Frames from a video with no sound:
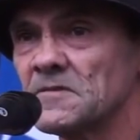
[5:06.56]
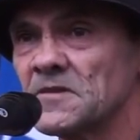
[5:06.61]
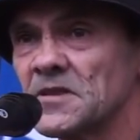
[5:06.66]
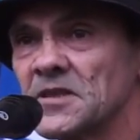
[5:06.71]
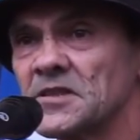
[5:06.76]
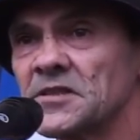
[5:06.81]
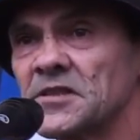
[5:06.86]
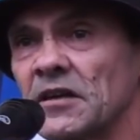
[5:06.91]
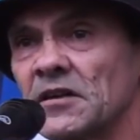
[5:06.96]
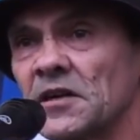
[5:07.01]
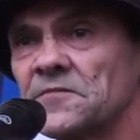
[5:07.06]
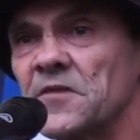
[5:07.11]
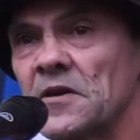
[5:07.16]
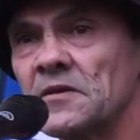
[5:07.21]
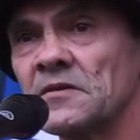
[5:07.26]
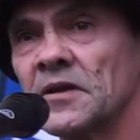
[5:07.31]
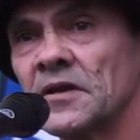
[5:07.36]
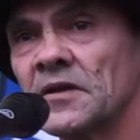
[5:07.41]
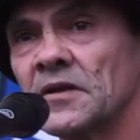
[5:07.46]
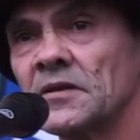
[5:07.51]
So if your
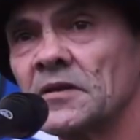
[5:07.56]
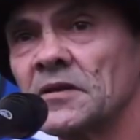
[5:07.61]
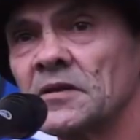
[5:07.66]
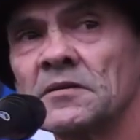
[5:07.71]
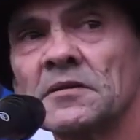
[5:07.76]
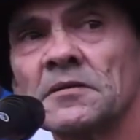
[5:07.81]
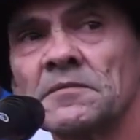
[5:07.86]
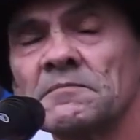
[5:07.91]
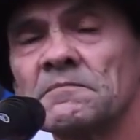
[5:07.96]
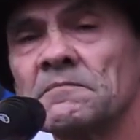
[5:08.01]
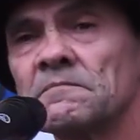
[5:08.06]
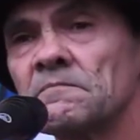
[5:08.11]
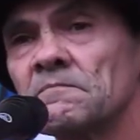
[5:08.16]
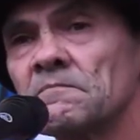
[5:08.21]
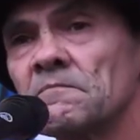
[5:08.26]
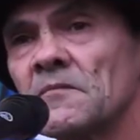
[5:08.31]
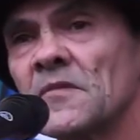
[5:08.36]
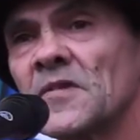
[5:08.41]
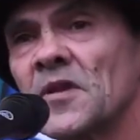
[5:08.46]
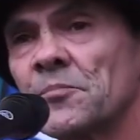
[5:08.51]

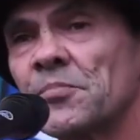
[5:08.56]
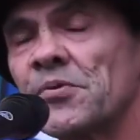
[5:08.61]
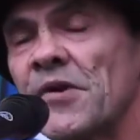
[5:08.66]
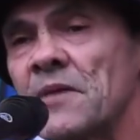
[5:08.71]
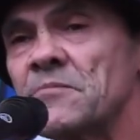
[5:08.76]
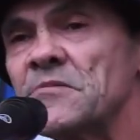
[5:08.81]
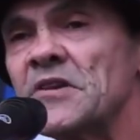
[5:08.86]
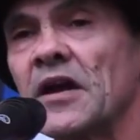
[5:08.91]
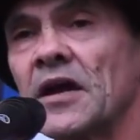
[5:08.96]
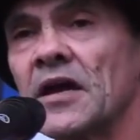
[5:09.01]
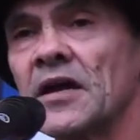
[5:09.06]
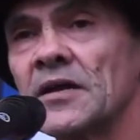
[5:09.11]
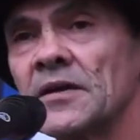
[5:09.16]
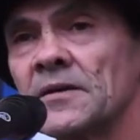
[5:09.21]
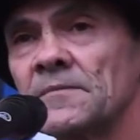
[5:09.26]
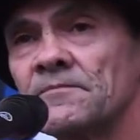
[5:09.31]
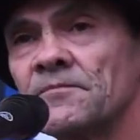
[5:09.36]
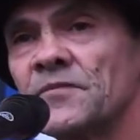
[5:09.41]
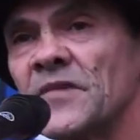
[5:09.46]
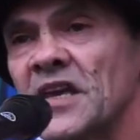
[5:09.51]
premier
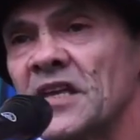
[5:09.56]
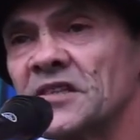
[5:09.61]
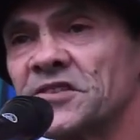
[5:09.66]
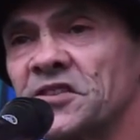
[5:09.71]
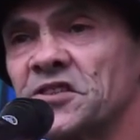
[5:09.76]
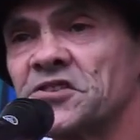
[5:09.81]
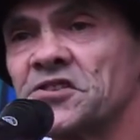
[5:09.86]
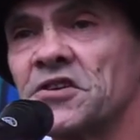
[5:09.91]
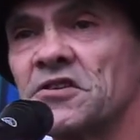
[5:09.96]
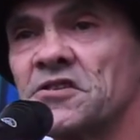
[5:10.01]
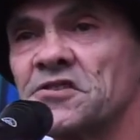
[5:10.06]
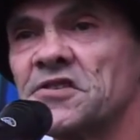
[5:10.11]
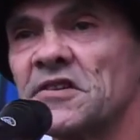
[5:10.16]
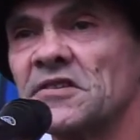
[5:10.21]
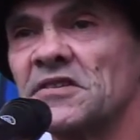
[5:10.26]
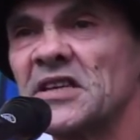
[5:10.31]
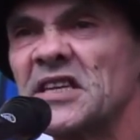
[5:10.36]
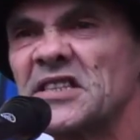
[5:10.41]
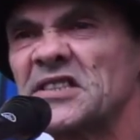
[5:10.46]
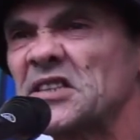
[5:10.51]

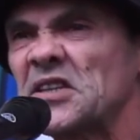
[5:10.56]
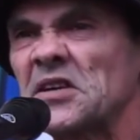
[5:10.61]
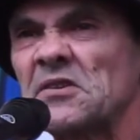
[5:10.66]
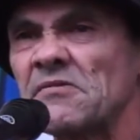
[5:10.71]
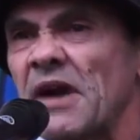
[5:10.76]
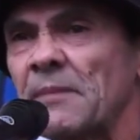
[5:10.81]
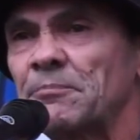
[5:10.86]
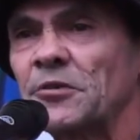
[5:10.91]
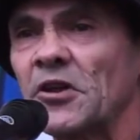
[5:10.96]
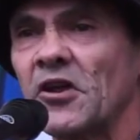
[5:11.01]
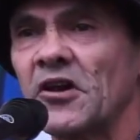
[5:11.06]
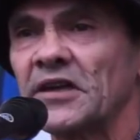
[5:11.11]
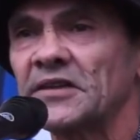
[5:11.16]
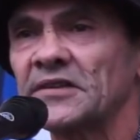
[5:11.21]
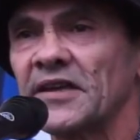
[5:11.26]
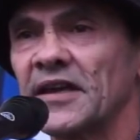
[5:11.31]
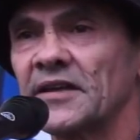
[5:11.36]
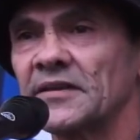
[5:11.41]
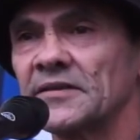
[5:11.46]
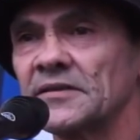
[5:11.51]
institution is corrupt like
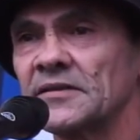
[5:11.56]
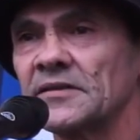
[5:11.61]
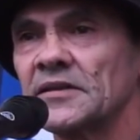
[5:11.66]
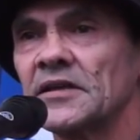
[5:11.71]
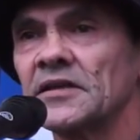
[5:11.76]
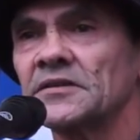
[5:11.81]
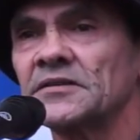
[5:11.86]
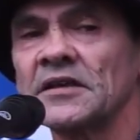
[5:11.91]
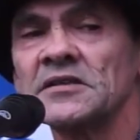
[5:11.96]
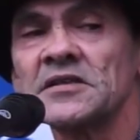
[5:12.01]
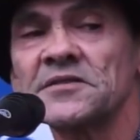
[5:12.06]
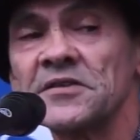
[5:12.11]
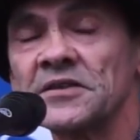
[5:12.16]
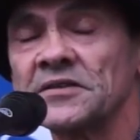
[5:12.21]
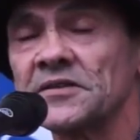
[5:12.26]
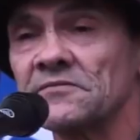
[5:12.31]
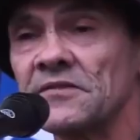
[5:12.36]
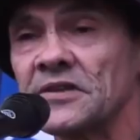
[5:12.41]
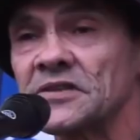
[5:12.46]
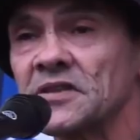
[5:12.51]
that, don't you think
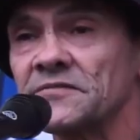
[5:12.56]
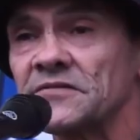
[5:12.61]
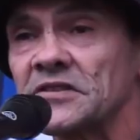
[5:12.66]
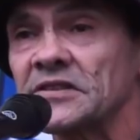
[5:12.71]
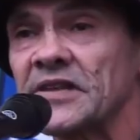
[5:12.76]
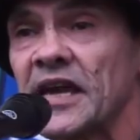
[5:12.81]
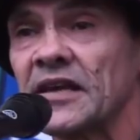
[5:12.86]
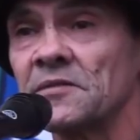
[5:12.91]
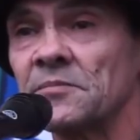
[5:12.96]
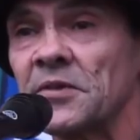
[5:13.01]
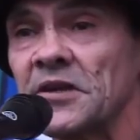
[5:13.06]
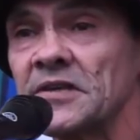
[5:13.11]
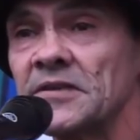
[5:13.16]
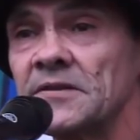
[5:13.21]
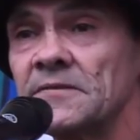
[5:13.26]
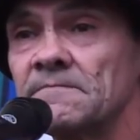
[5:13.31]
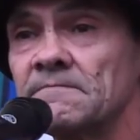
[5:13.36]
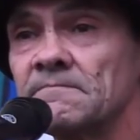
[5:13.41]
the rest of it's going to be?